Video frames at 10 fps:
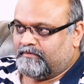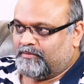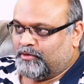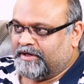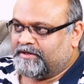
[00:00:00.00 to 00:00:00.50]

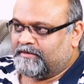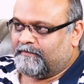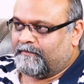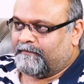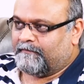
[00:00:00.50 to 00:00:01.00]
Right?
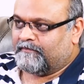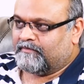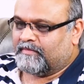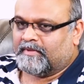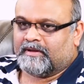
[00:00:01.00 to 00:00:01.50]

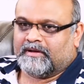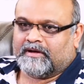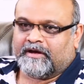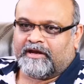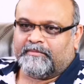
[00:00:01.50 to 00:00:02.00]

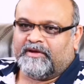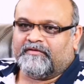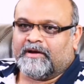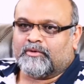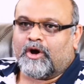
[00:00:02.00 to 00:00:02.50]
Correct me if
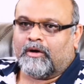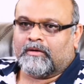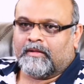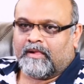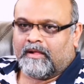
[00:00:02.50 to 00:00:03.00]
I'm
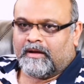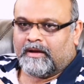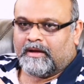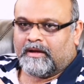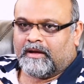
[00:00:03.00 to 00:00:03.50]
wrong.
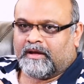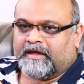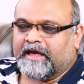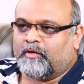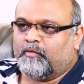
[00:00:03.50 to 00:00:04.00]

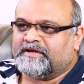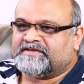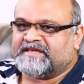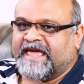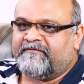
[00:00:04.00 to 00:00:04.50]
Can we
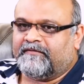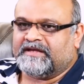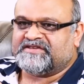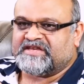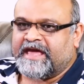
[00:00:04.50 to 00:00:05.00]

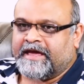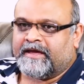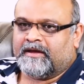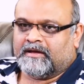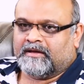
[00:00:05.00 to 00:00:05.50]
safely
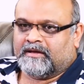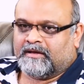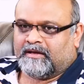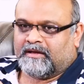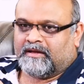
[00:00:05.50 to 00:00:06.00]
say
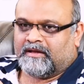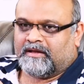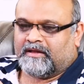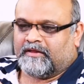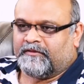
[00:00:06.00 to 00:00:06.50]

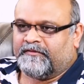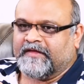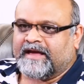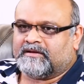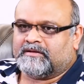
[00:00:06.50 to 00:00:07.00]

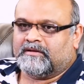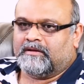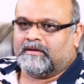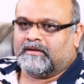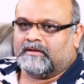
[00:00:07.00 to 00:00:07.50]
that
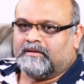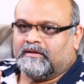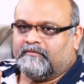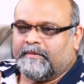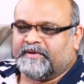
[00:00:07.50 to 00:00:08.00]

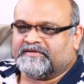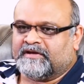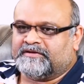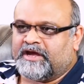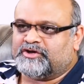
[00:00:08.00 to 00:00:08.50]

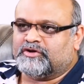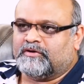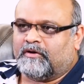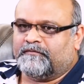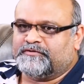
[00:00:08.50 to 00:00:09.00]

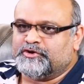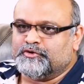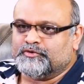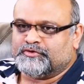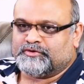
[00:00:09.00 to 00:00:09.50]
representation of
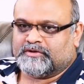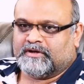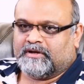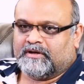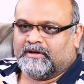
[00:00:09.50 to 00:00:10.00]
Jews
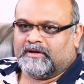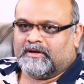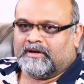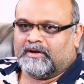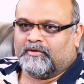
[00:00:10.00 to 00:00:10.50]

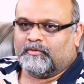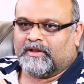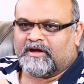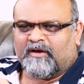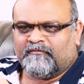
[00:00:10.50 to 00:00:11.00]

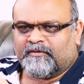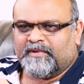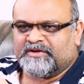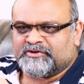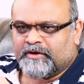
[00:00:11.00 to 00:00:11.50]
will come from
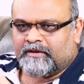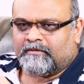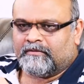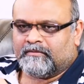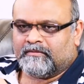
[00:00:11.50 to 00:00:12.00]
Israel?